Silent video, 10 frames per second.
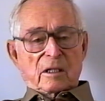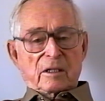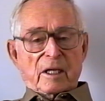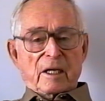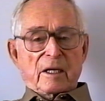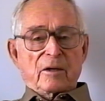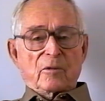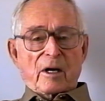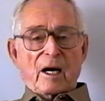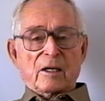And then
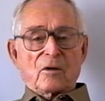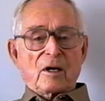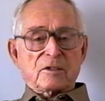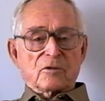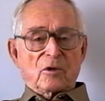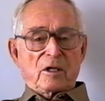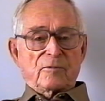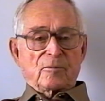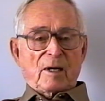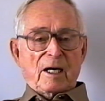when I
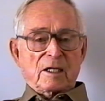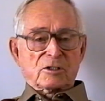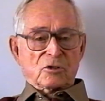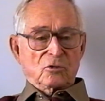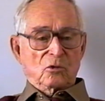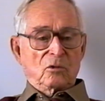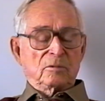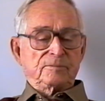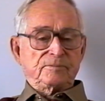graduated from high school,